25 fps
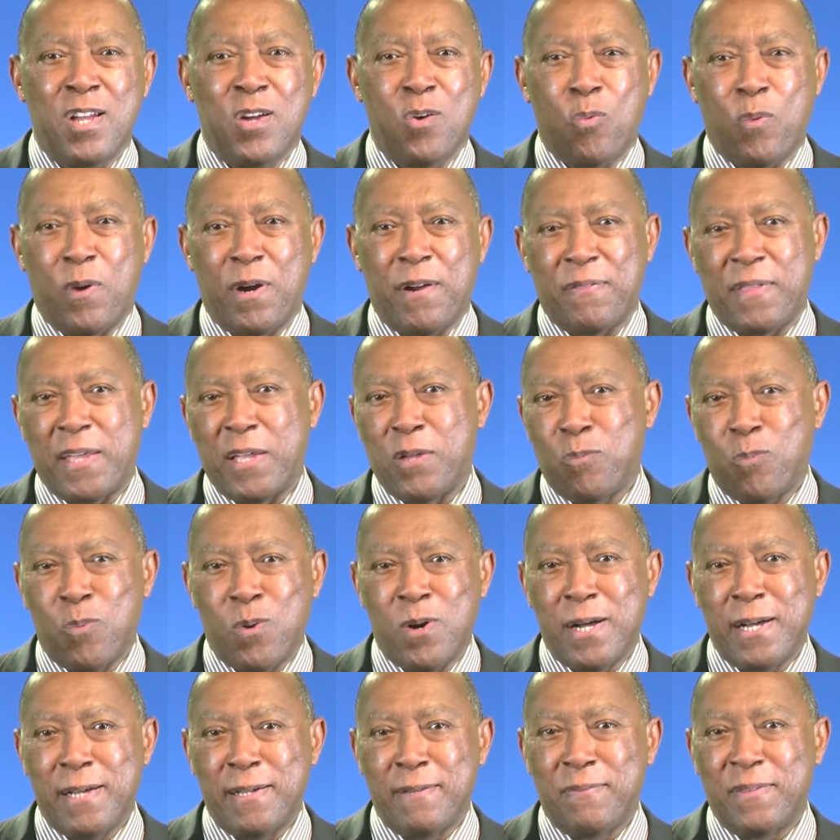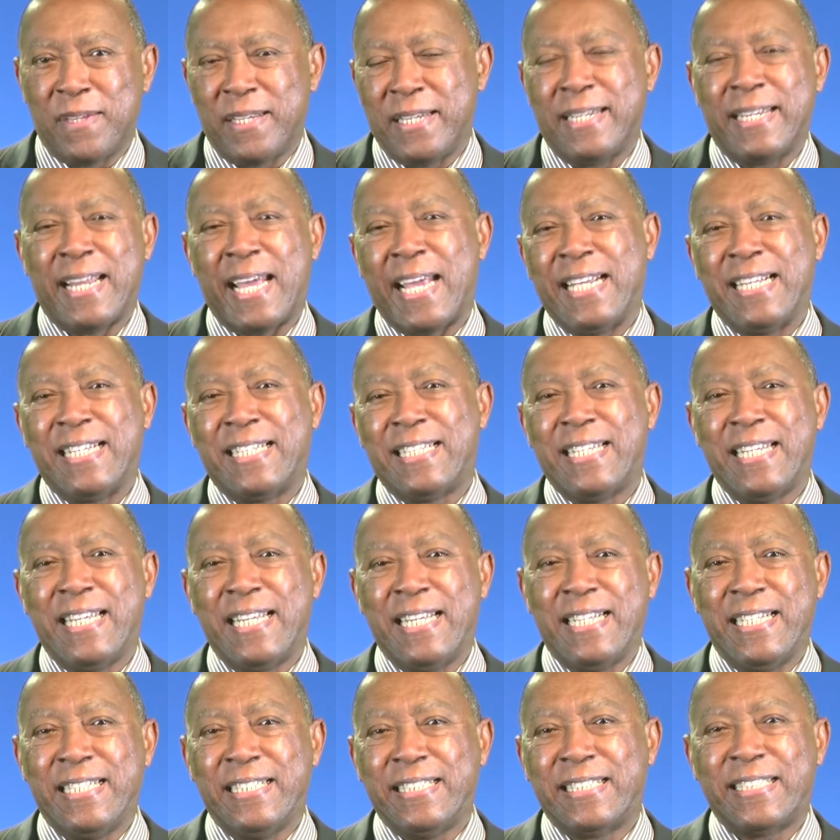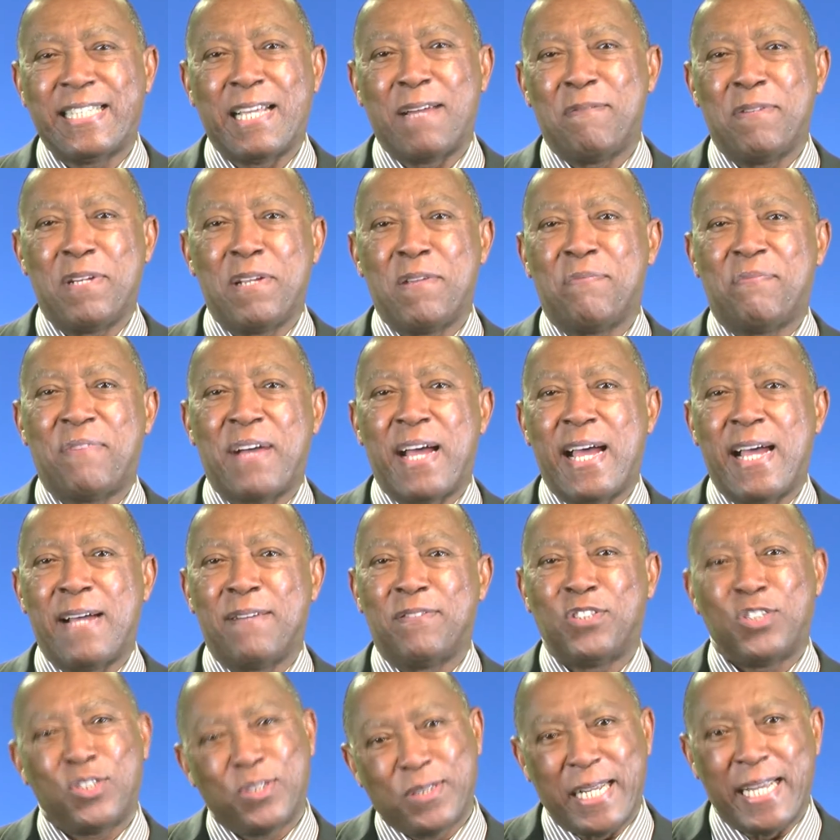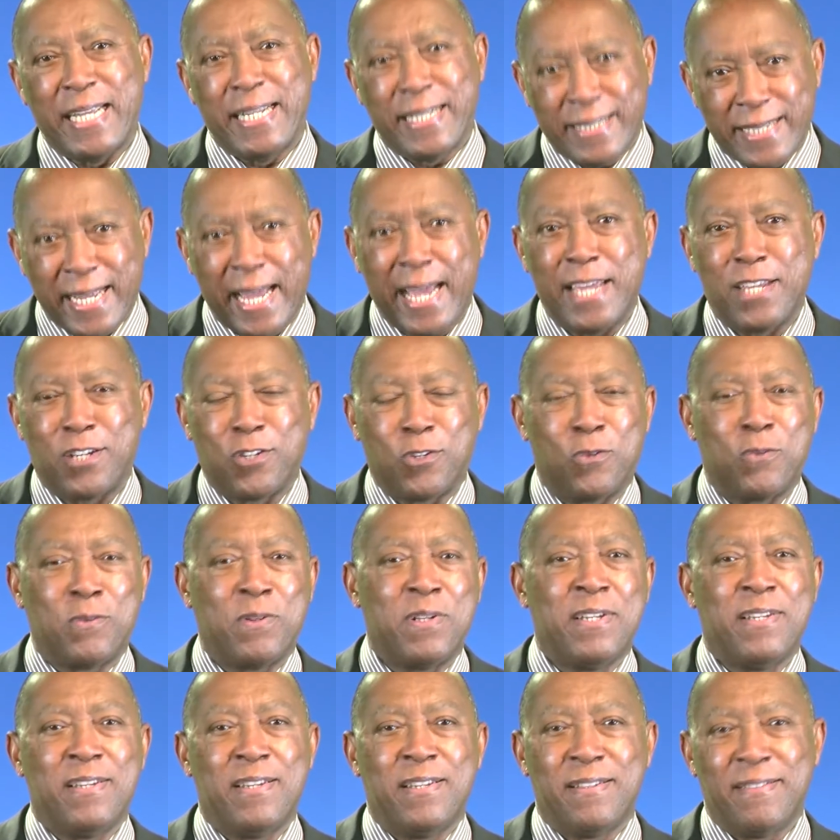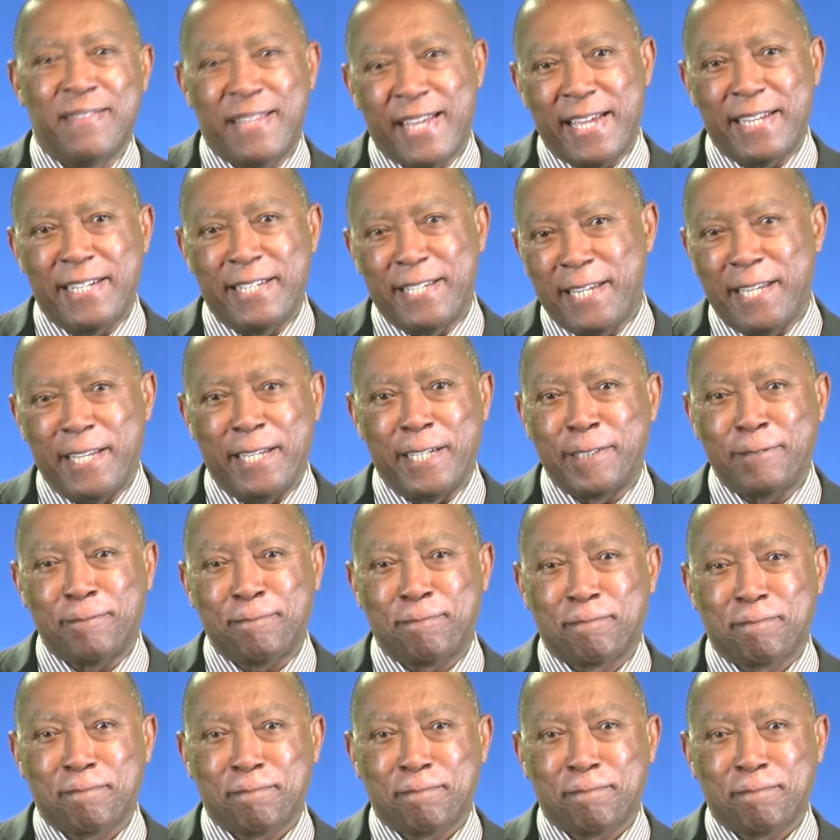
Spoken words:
where they won the 1975 state title that year.